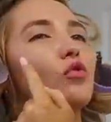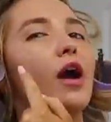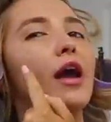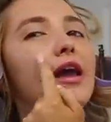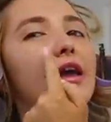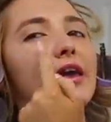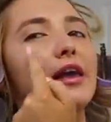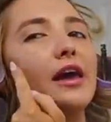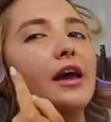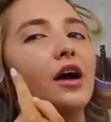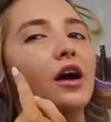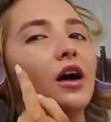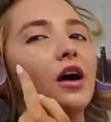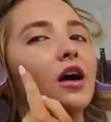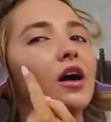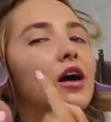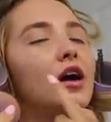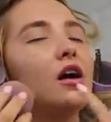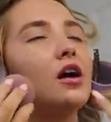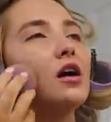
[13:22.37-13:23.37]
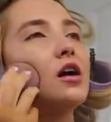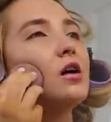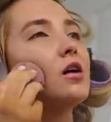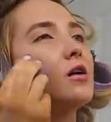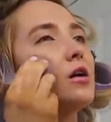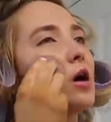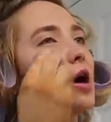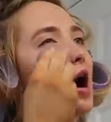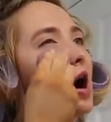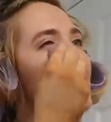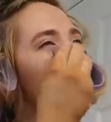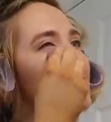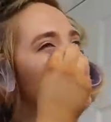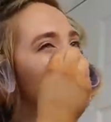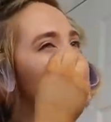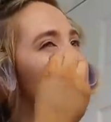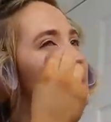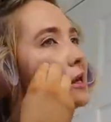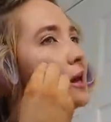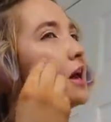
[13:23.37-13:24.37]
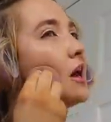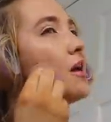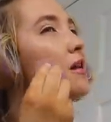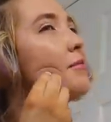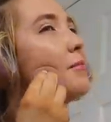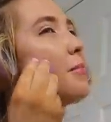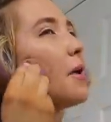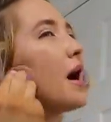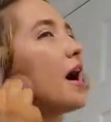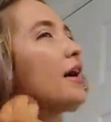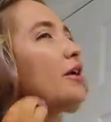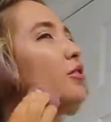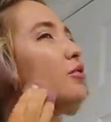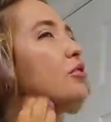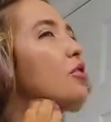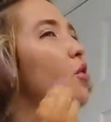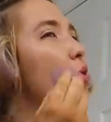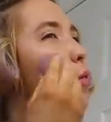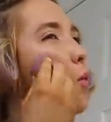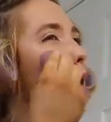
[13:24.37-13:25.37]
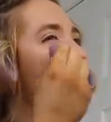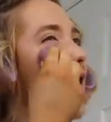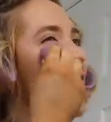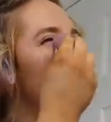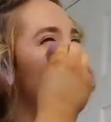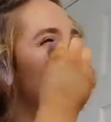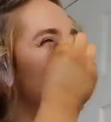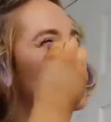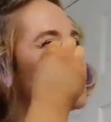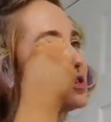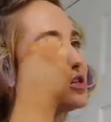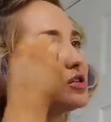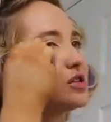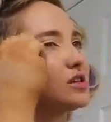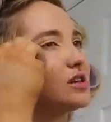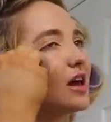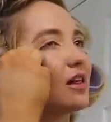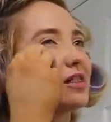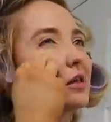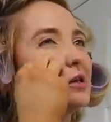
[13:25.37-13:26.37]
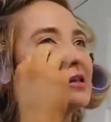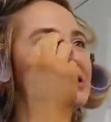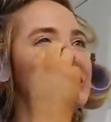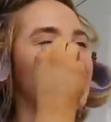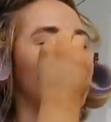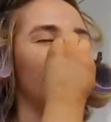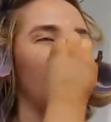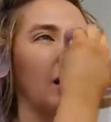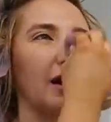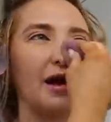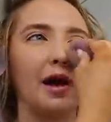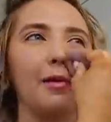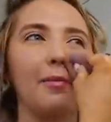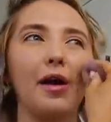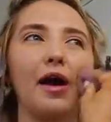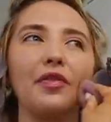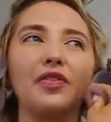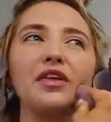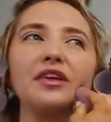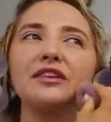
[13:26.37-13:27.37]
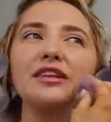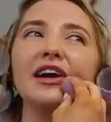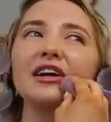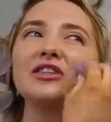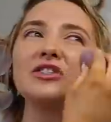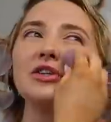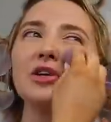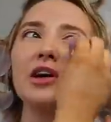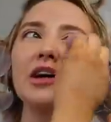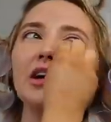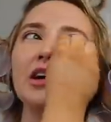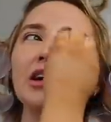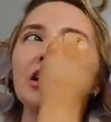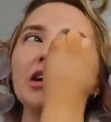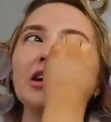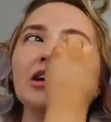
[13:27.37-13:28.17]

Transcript: right here on my skin, but I don't know why, because there's nothing different about the texture.